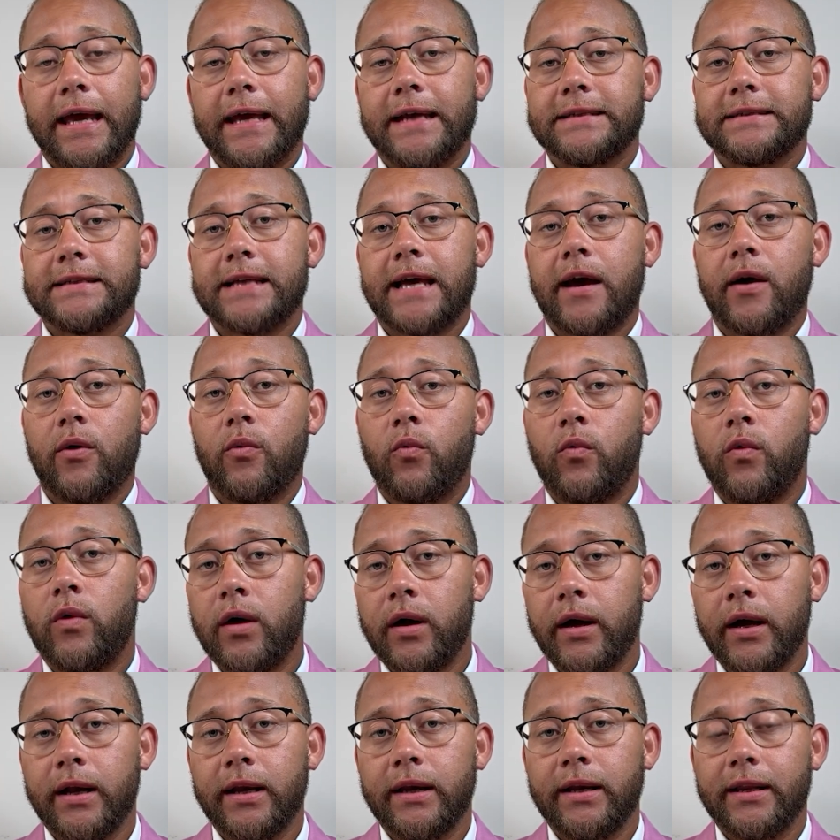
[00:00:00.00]
Is that
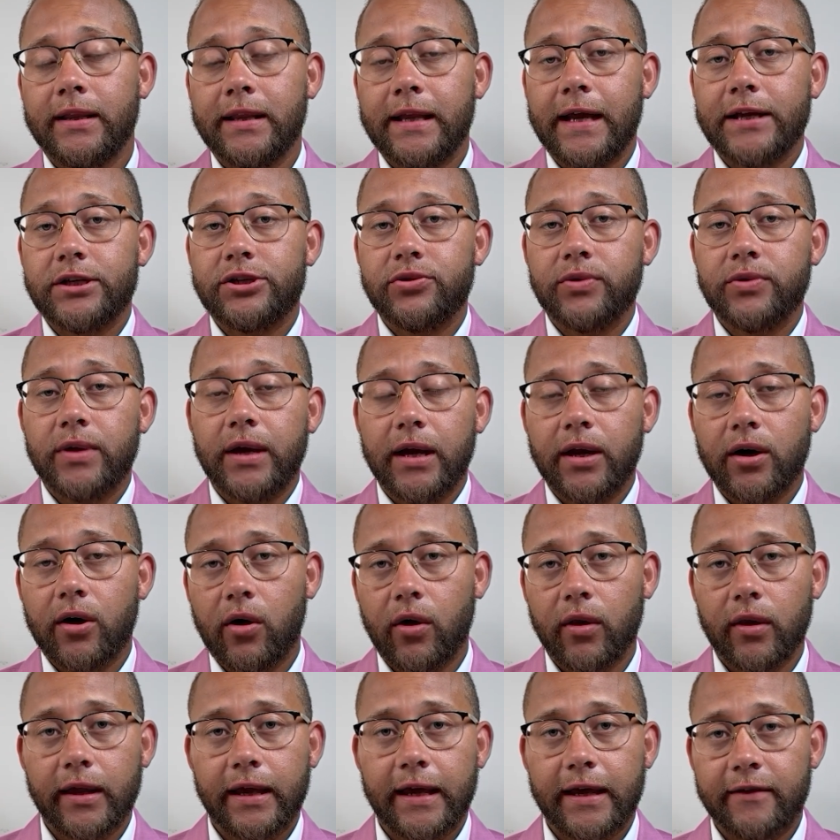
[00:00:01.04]
one, that you get
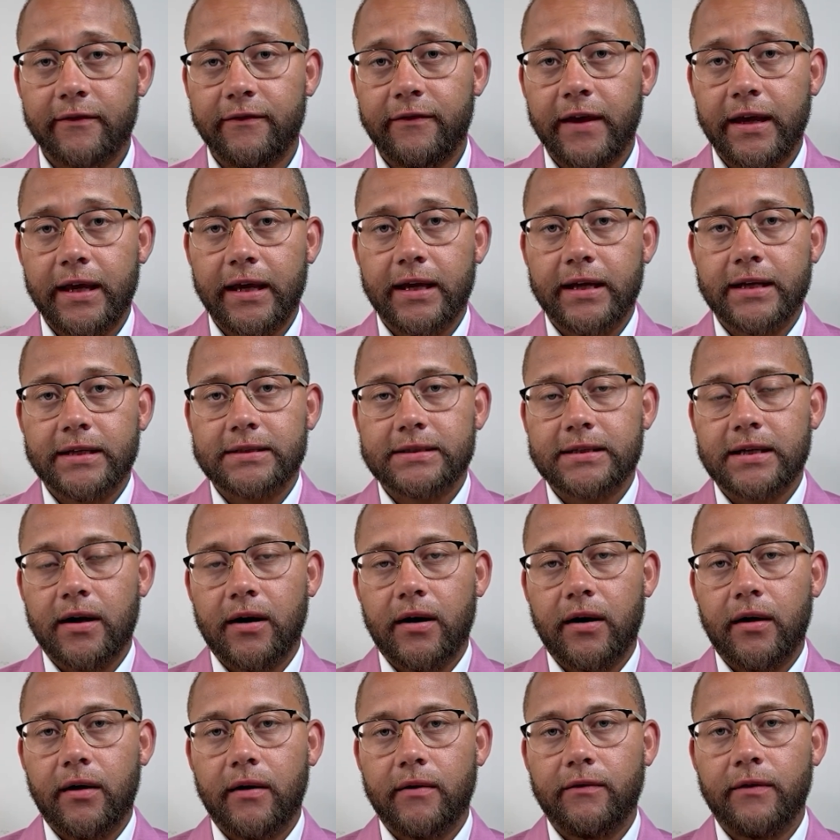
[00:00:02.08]
all the convenience
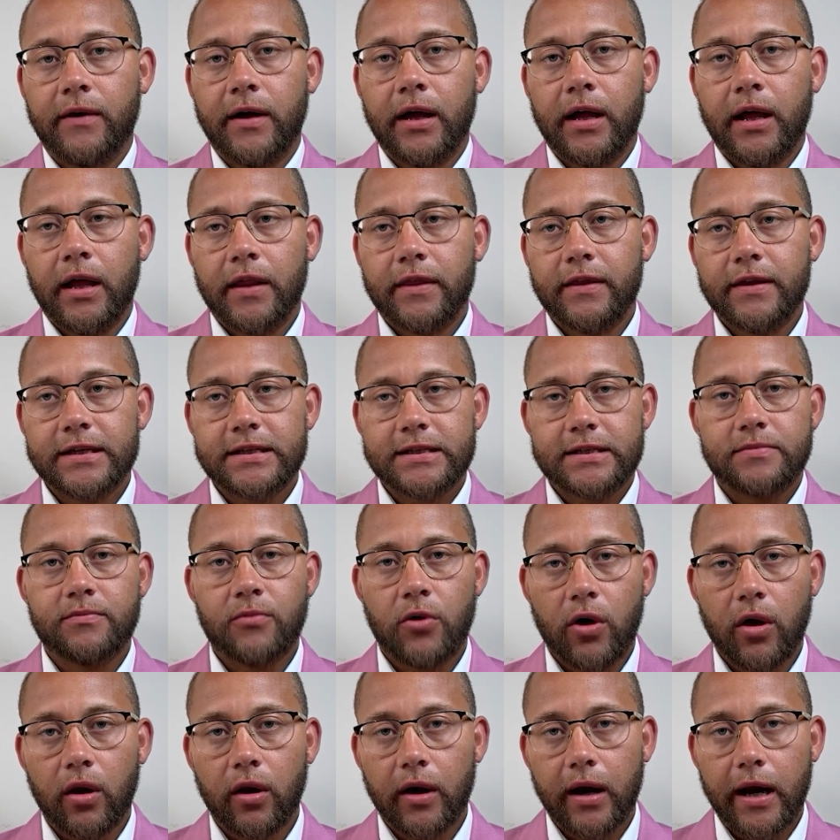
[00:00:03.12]
of the
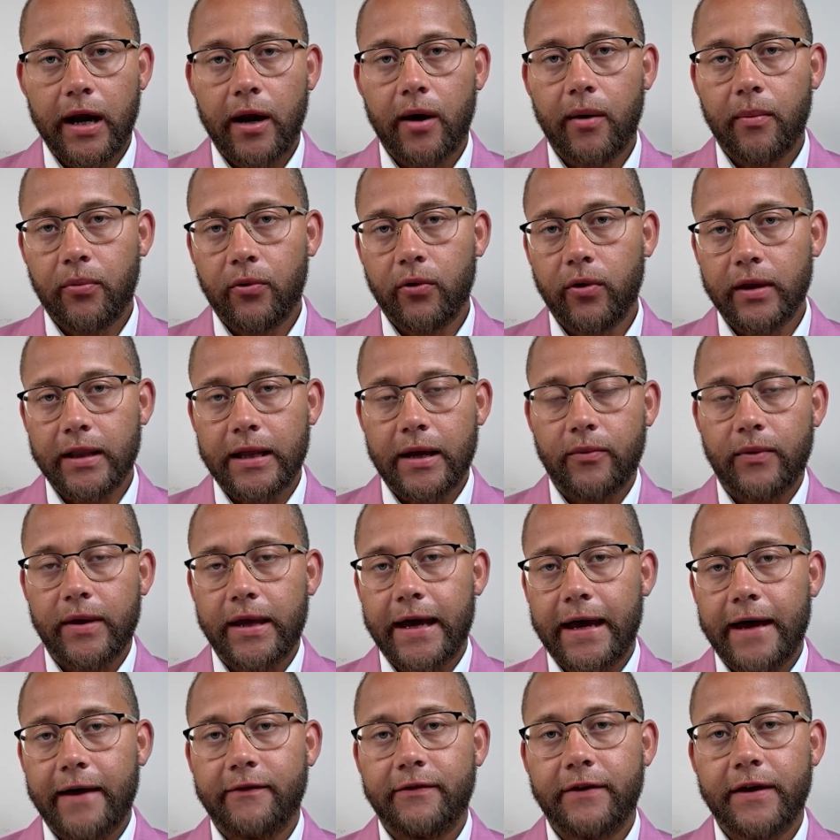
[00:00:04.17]
smaller airport that
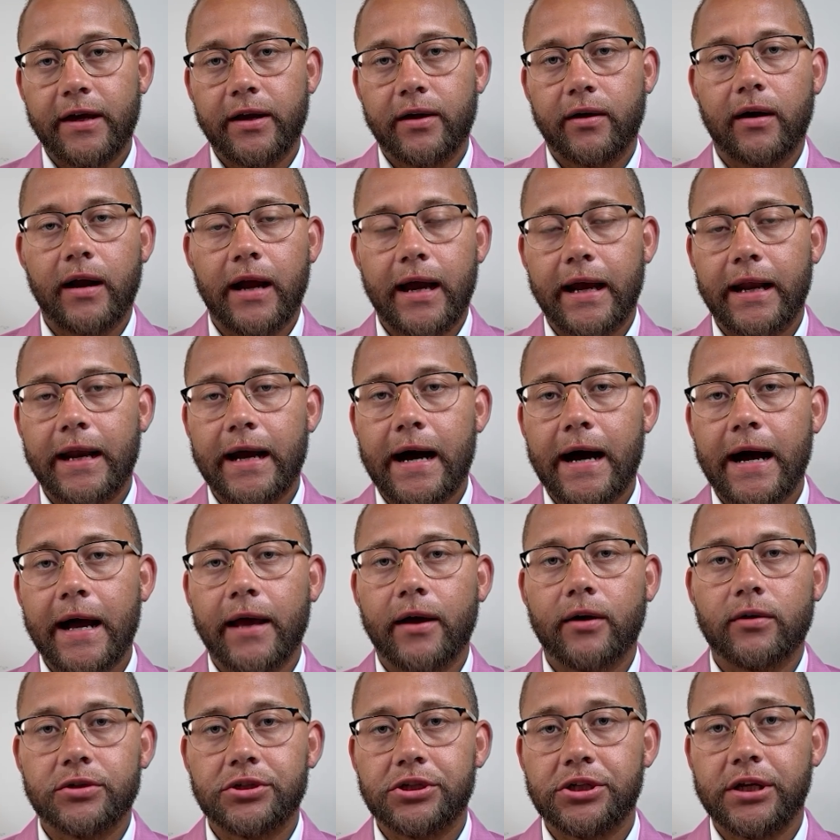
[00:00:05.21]
we have here at
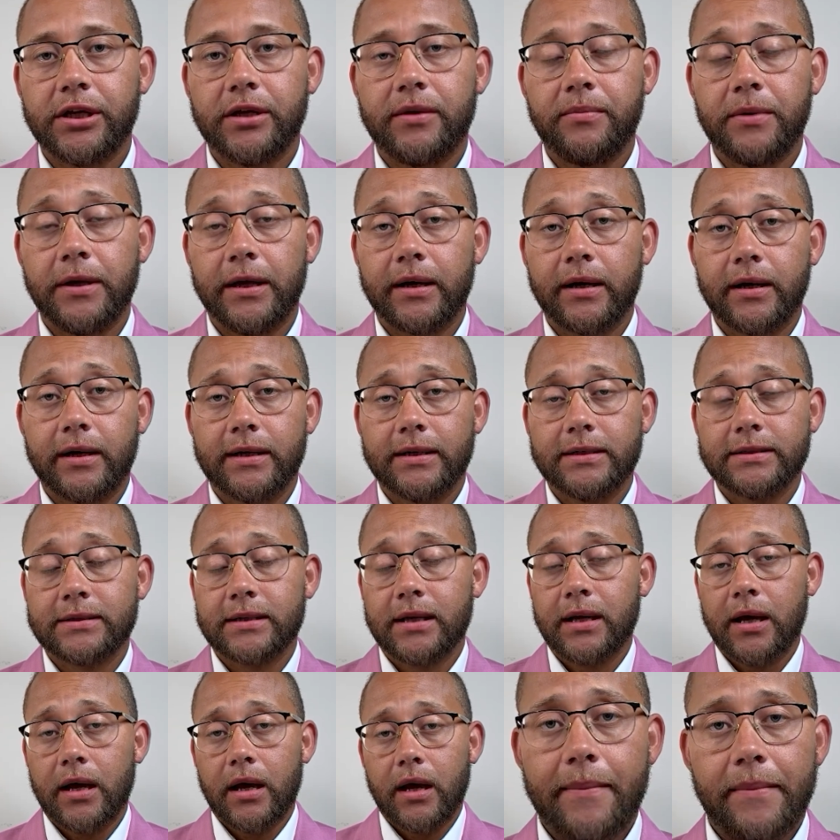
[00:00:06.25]
ILG, because
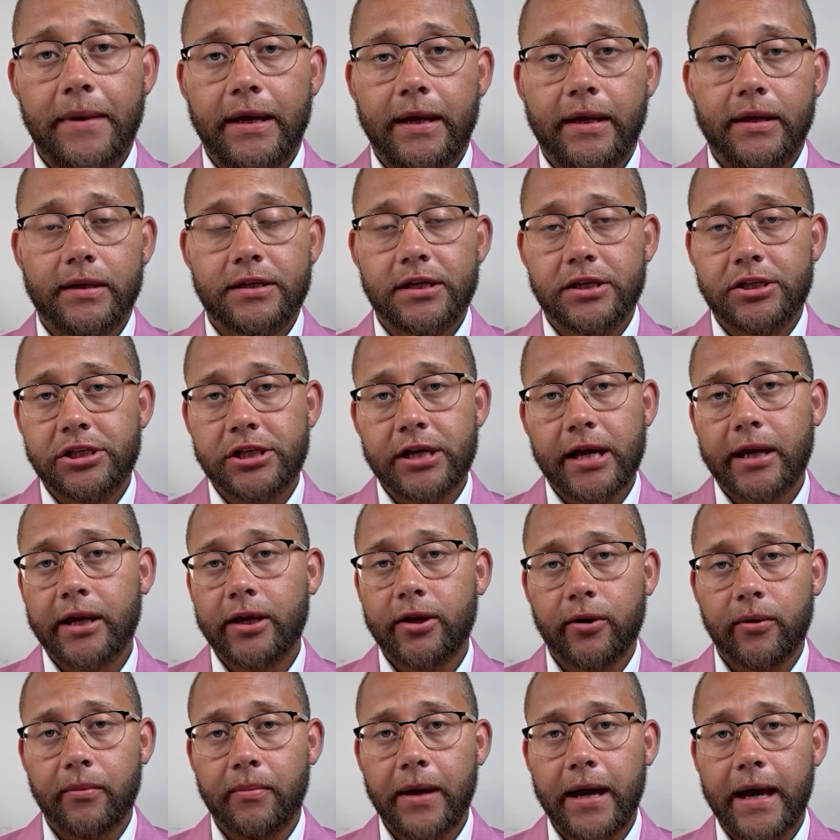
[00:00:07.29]
I mean, to check
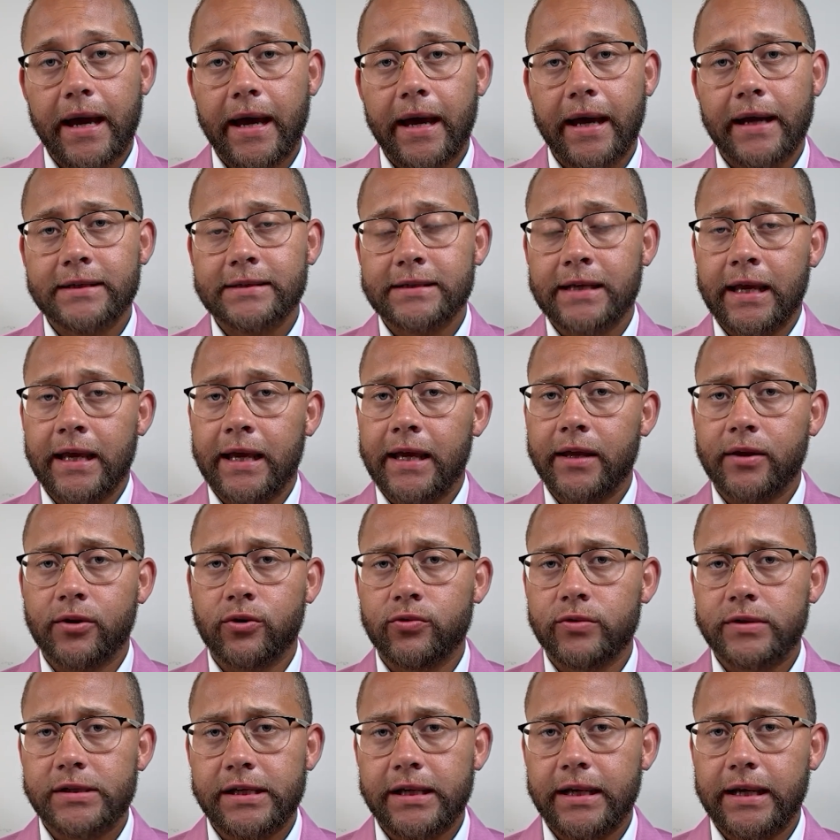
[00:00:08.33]
your bags and get
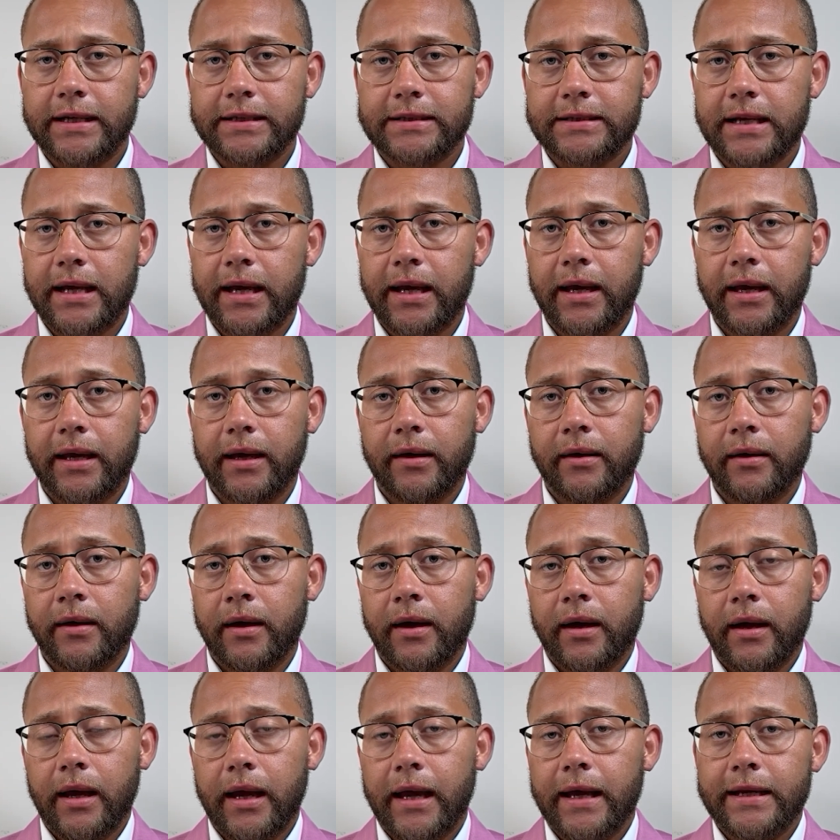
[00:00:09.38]
through TSA,
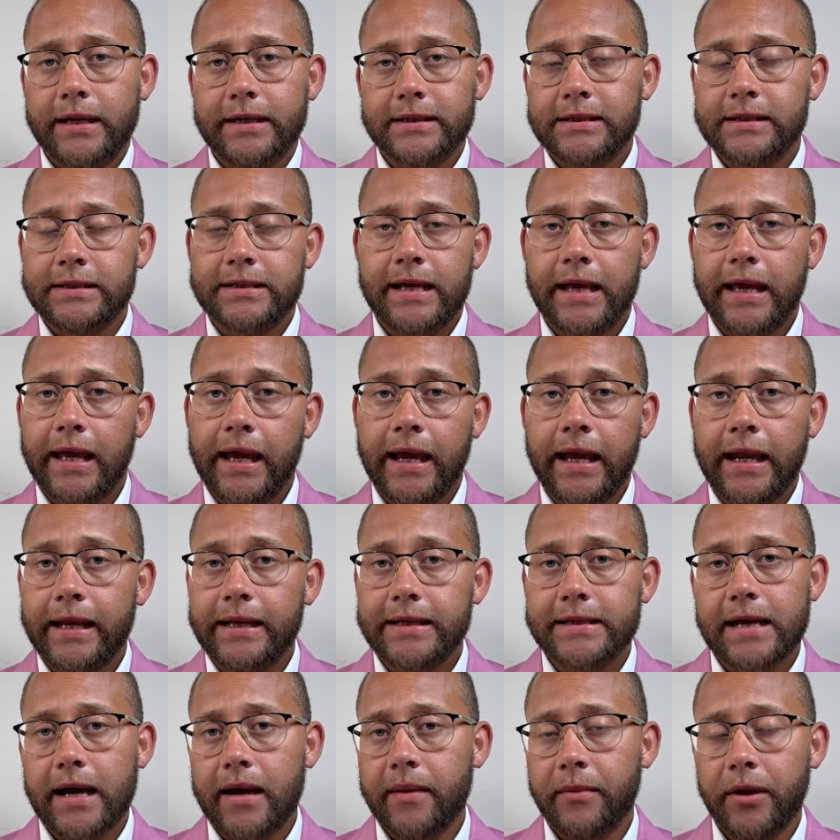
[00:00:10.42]
it doesn't take
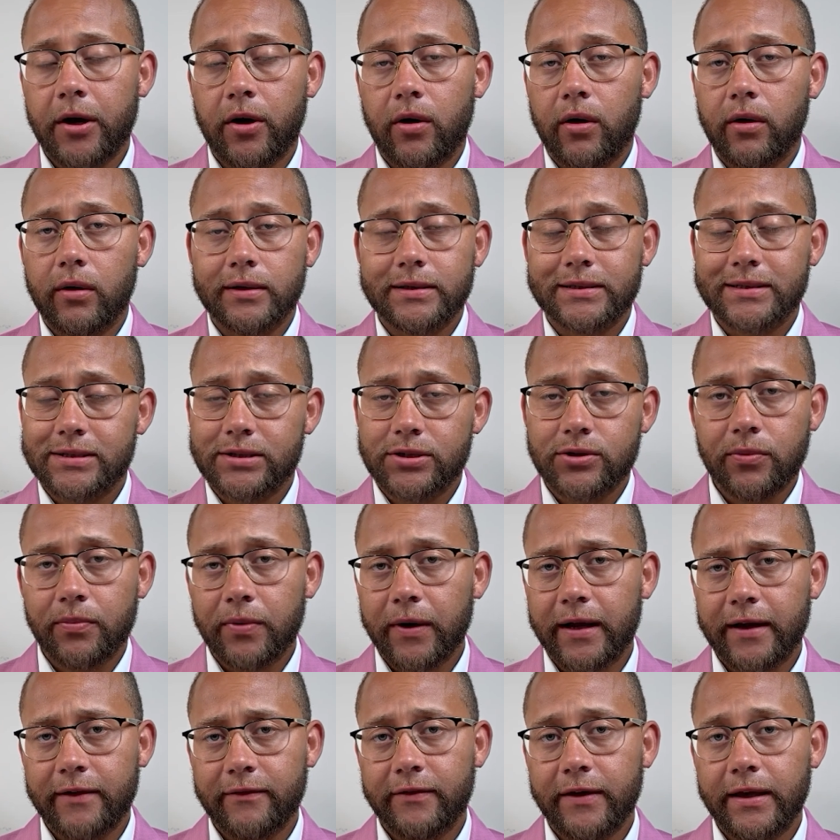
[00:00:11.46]
any time at all. It's
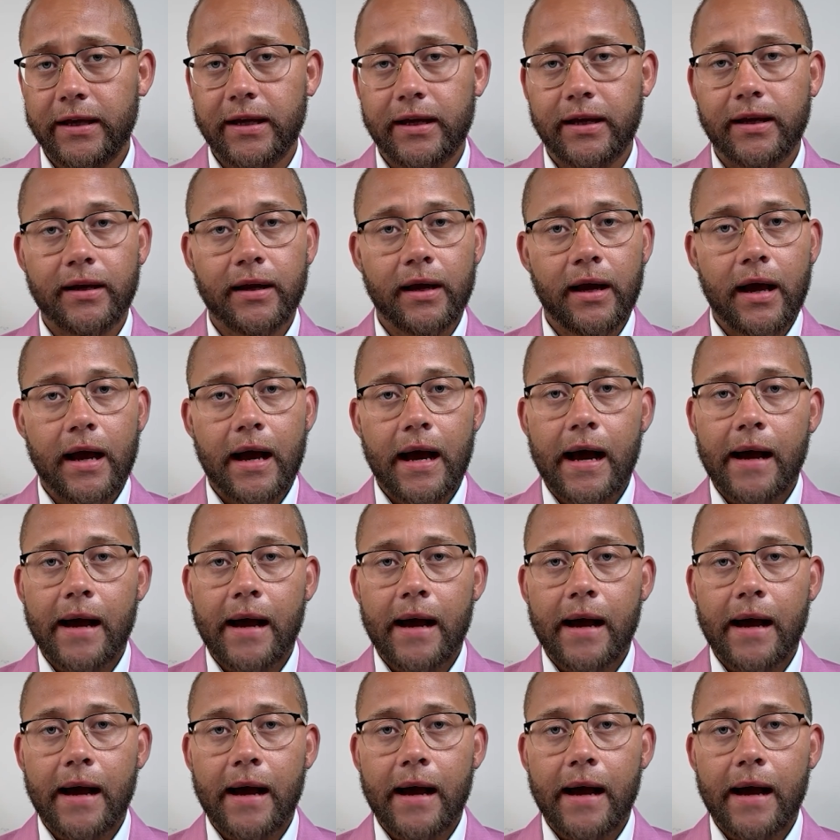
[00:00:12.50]
super convenient.